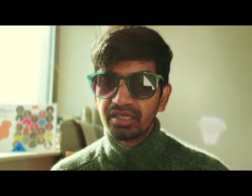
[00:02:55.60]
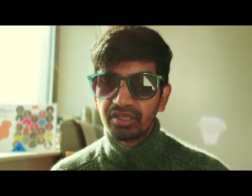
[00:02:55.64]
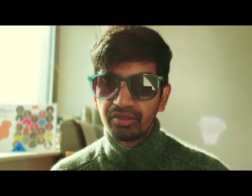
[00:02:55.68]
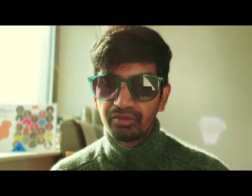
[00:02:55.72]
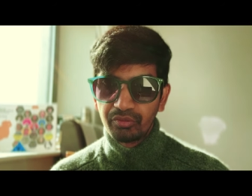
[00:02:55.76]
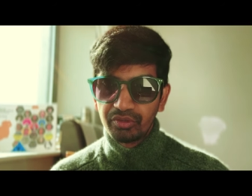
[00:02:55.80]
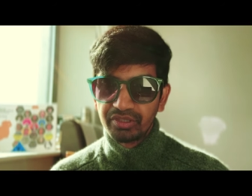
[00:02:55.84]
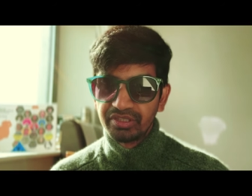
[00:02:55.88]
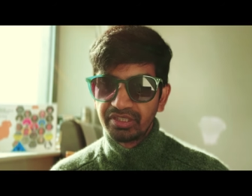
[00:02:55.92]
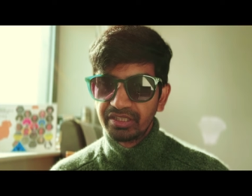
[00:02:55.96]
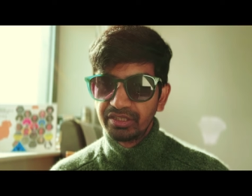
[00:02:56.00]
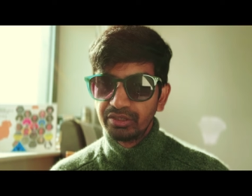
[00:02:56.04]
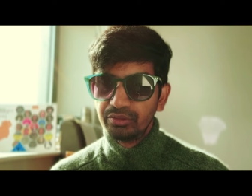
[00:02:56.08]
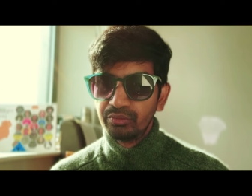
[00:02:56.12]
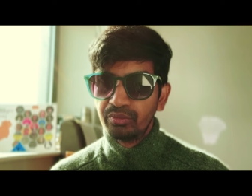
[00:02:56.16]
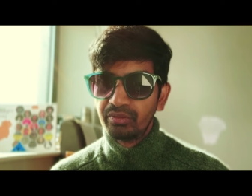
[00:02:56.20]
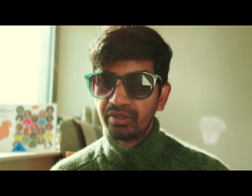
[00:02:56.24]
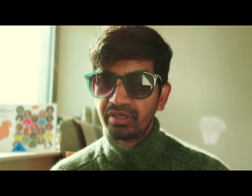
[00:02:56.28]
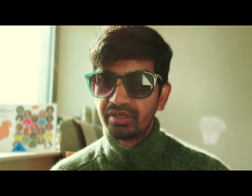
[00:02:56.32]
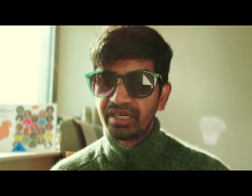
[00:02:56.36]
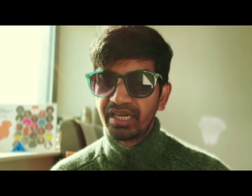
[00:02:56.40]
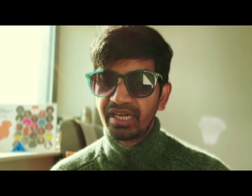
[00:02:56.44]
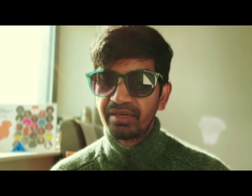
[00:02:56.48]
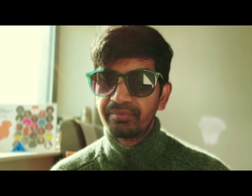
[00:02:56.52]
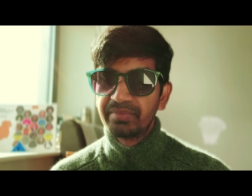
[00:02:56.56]
whether
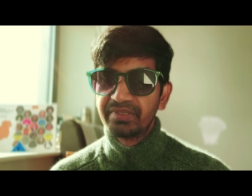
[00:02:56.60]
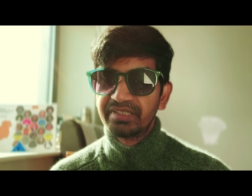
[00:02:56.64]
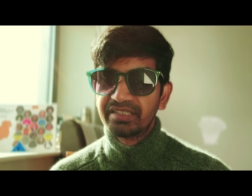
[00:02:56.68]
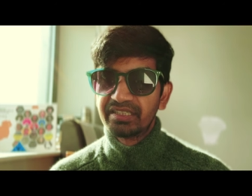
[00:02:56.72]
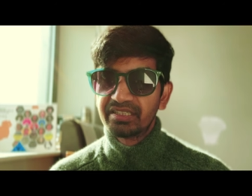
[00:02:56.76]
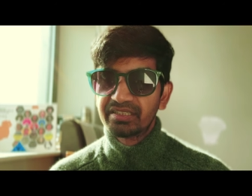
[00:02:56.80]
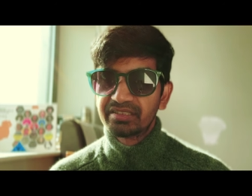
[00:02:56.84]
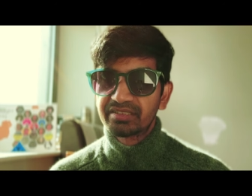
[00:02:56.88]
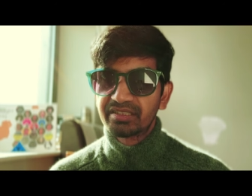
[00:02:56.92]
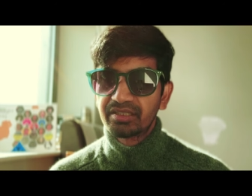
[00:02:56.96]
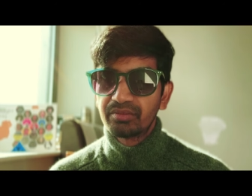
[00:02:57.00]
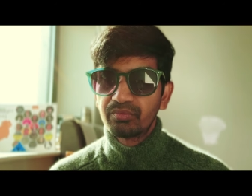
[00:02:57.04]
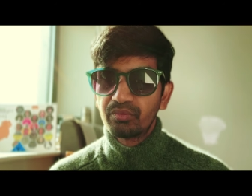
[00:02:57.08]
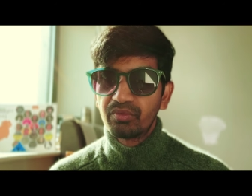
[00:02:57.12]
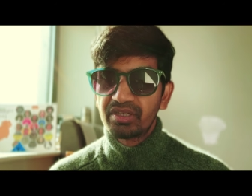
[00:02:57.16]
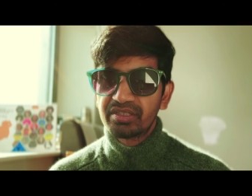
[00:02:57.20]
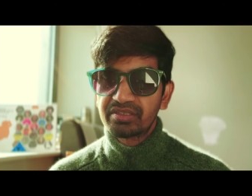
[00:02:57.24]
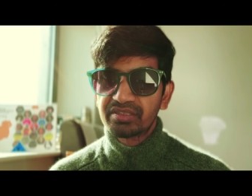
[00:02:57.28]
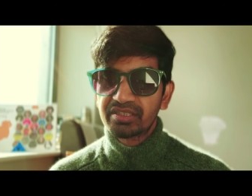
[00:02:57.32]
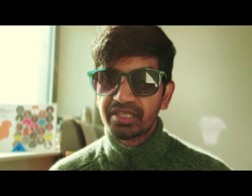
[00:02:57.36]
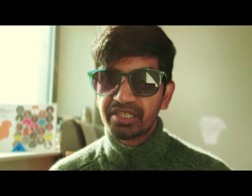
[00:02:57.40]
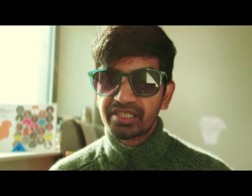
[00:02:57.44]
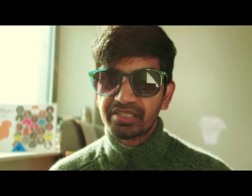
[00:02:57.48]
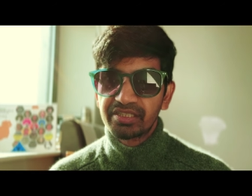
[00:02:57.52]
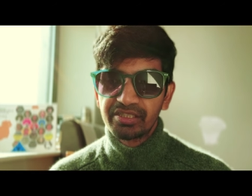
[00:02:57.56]
your application
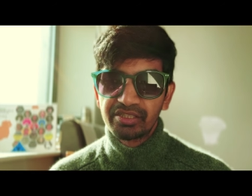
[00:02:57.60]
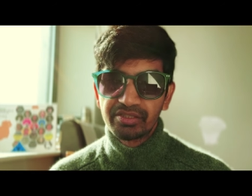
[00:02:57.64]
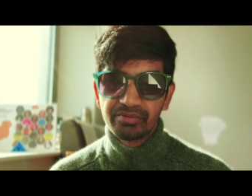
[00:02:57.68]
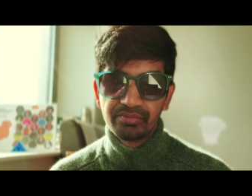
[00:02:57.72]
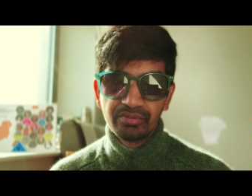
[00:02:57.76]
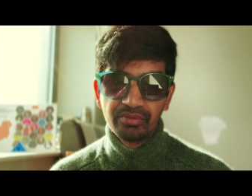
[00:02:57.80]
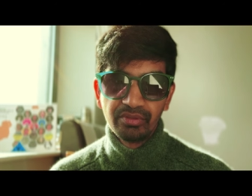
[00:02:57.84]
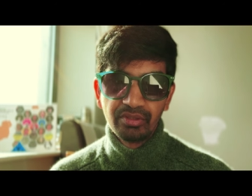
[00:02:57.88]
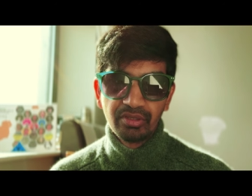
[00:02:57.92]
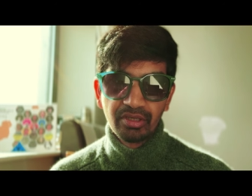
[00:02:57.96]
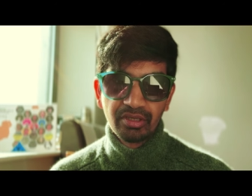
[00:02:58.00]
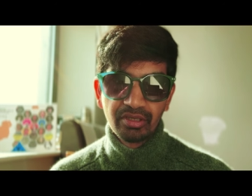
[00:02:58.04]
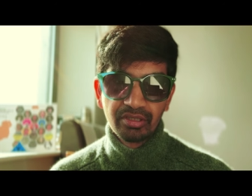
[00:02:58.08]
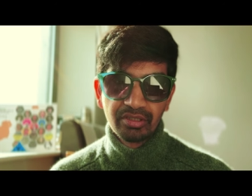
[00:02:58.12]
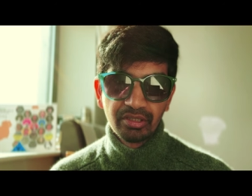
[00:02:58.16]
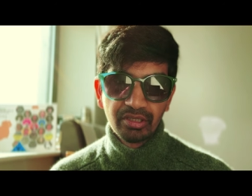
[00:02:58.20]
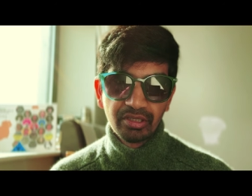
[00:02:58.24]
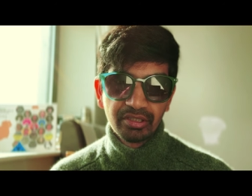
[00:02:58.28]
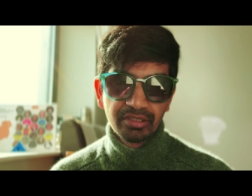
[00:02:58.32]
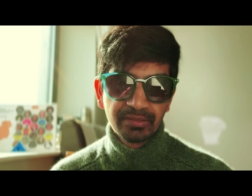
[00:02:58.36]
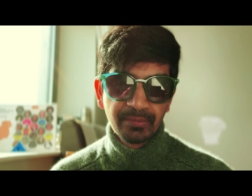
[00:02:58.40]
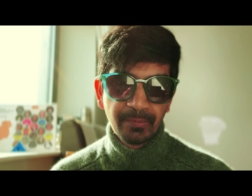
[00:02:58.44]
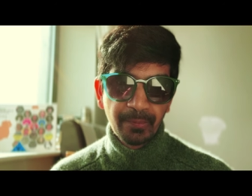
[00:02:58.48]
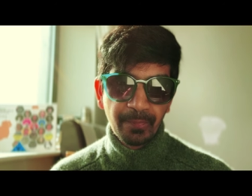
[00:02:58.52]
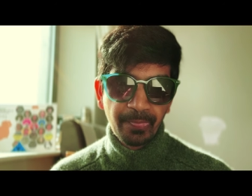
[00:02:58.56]
was successful or
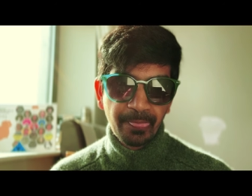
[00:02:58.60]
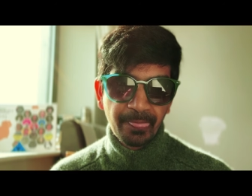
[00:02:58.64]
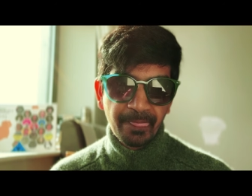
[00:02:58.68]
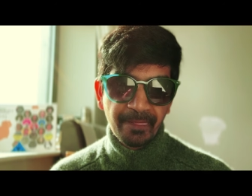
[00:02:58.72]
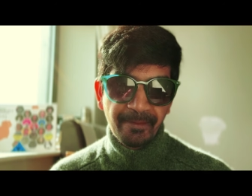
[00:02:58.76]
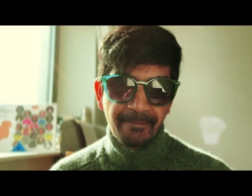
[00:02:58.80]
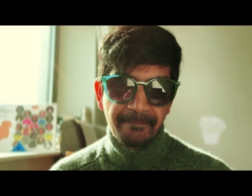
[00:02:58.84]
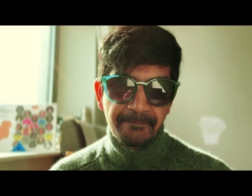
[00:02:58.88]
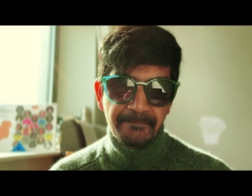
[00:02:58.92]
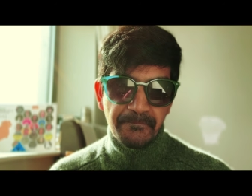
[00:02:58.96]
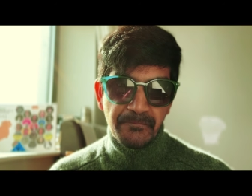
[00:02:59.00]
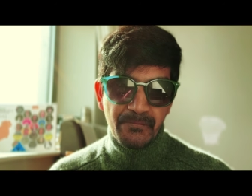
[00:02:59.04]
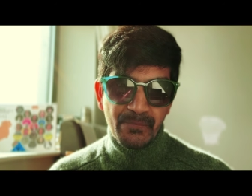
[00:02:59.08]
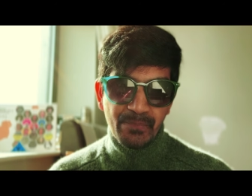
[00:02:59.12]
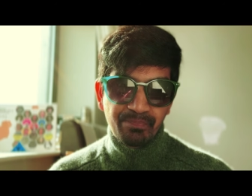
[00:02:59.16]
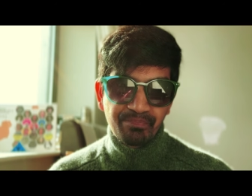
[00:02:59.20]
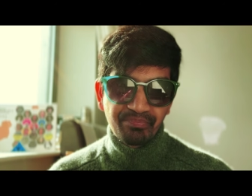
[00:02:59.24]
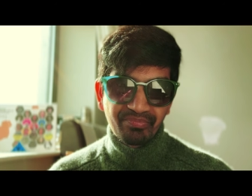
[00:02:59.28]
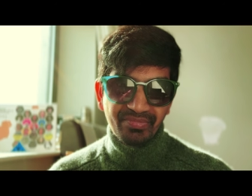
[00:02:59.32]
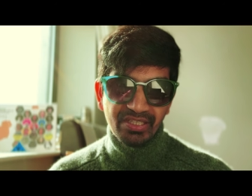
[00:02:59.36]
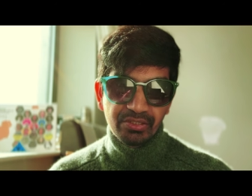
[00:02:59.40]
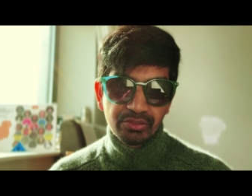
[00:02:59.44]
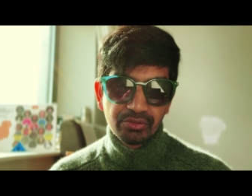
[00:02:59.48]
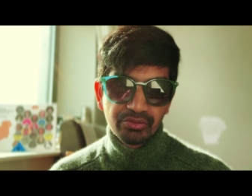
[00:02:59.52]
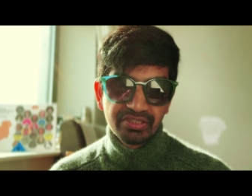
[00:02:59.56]
not.
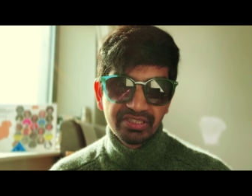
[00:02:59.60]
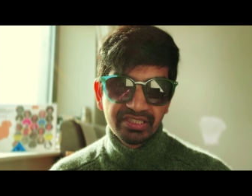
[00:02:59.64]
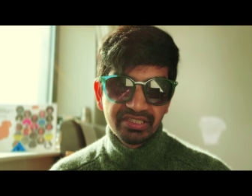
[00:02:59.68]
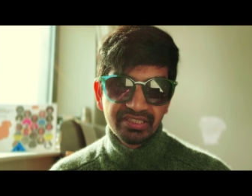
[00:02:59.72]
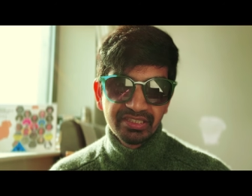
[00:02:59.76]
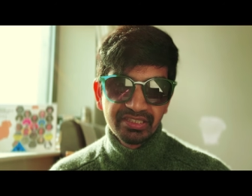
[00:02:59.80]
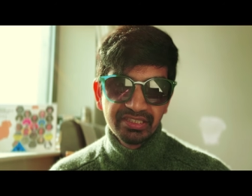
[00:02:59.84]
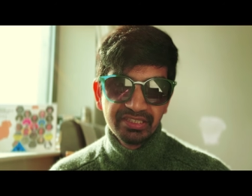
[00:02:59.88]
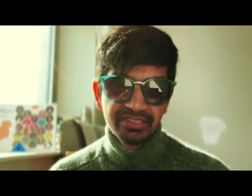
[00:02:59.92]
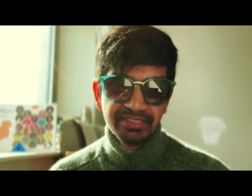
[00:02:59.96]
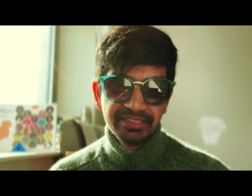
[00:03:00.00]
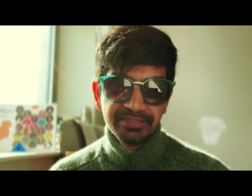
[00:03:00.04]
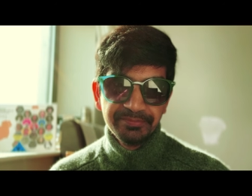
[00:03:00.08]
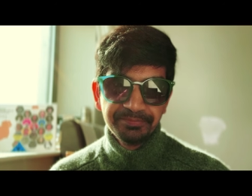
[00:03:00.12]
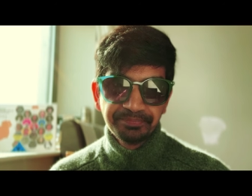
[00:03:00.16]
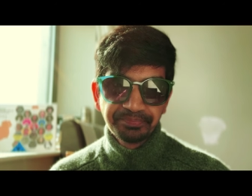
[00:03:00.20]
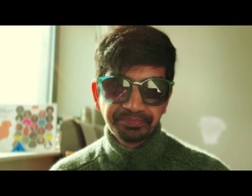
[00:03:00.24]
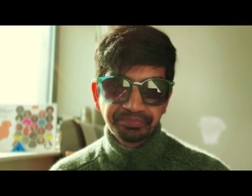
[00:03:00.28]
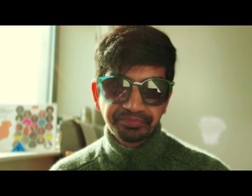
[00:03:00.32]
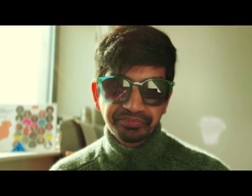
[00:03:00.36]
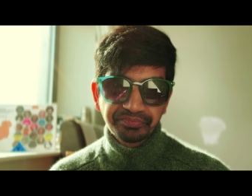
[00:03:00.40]
So generally